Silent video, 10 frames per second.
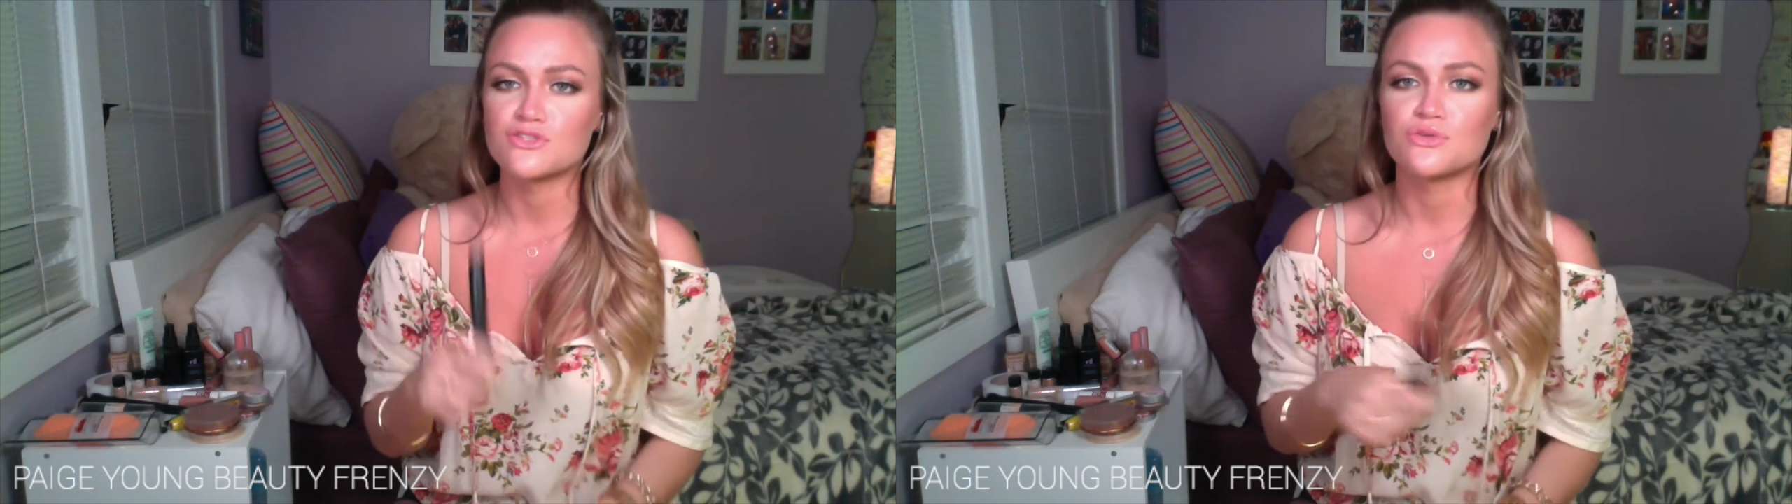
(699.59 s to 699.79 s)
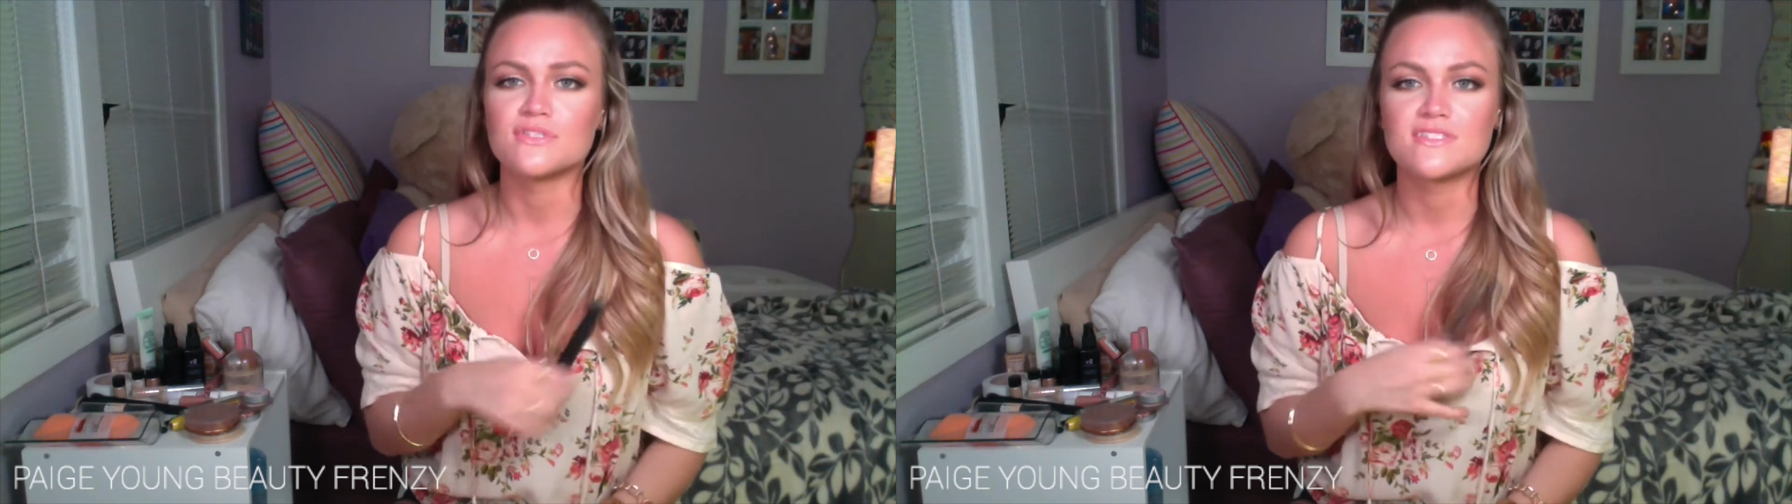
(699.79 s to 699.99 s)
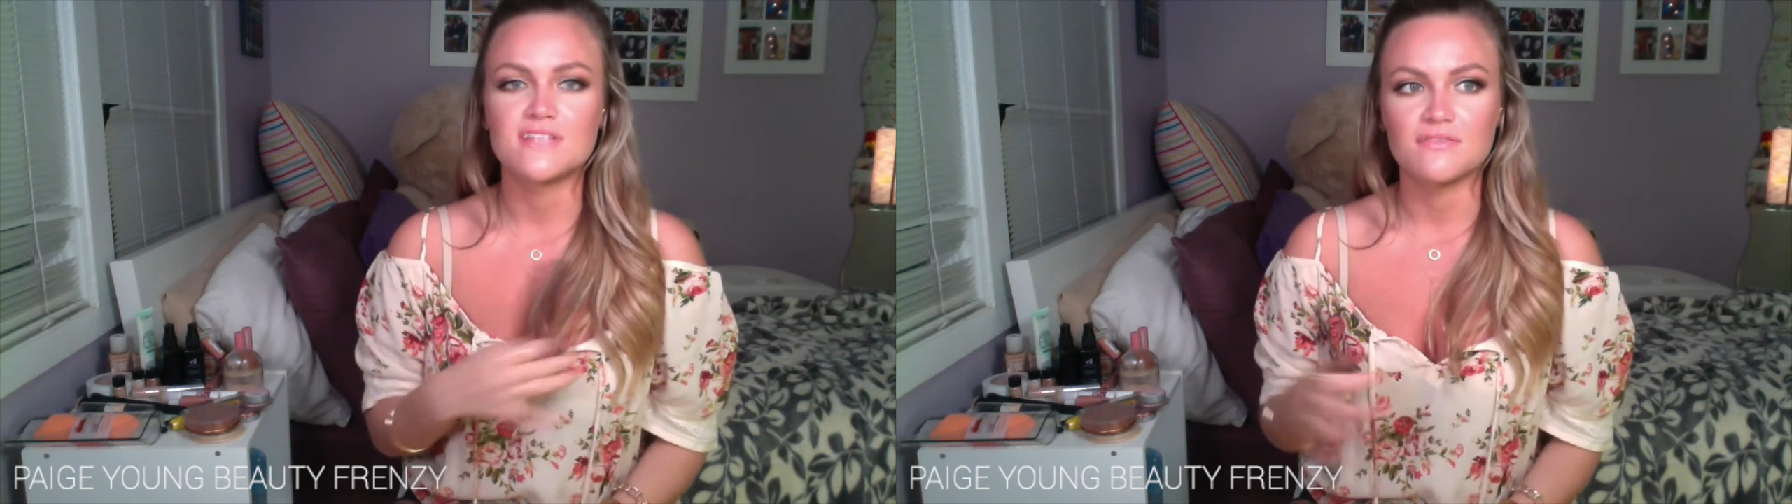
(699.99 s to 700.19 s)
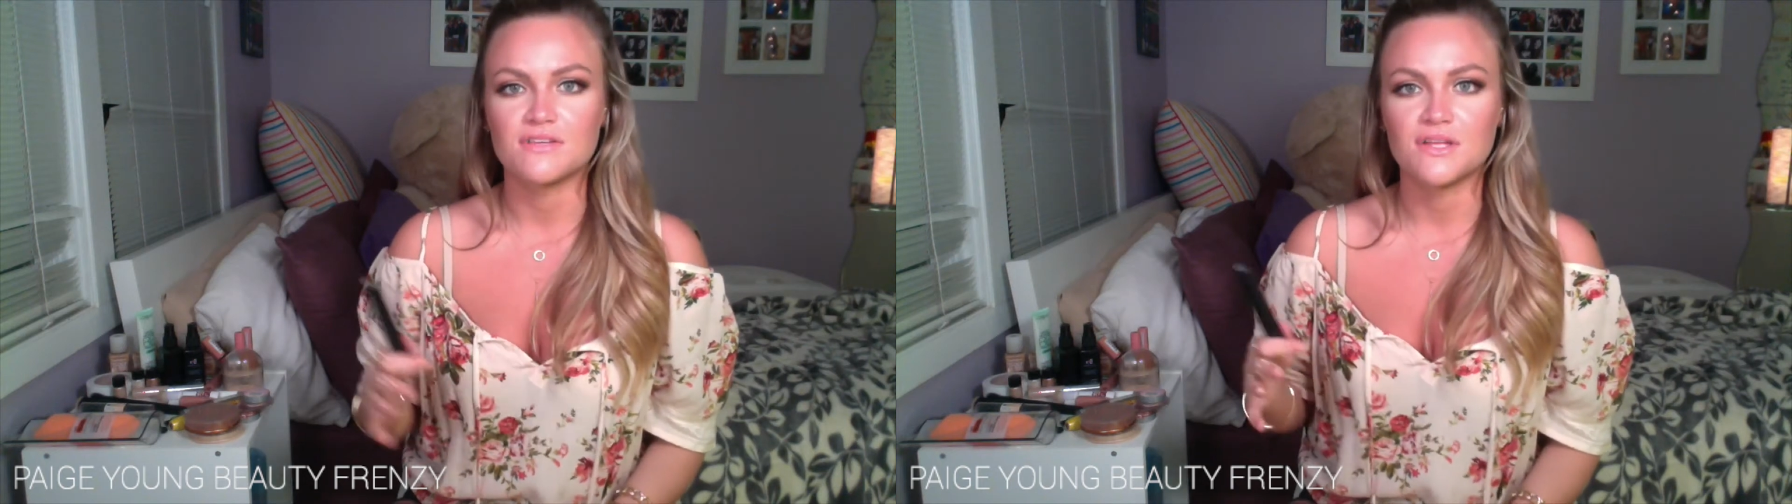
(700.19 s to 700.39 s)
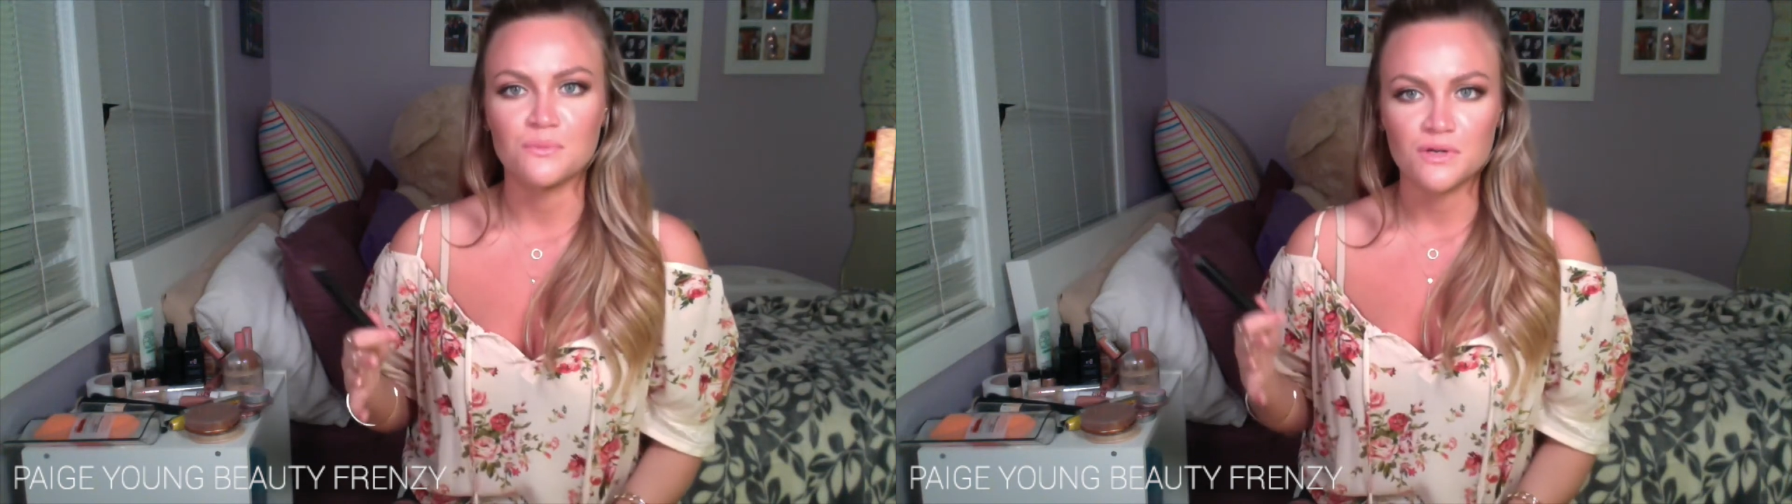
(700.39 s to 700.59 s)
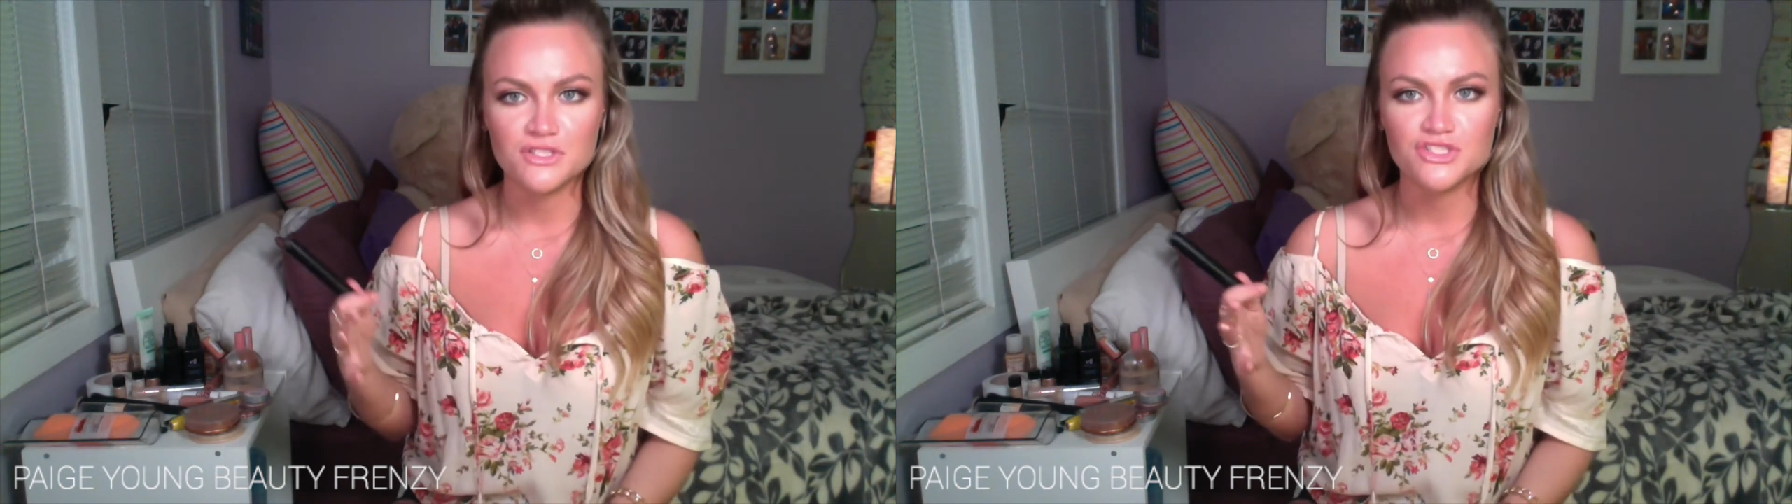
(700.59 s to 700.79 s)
so it's definitely worth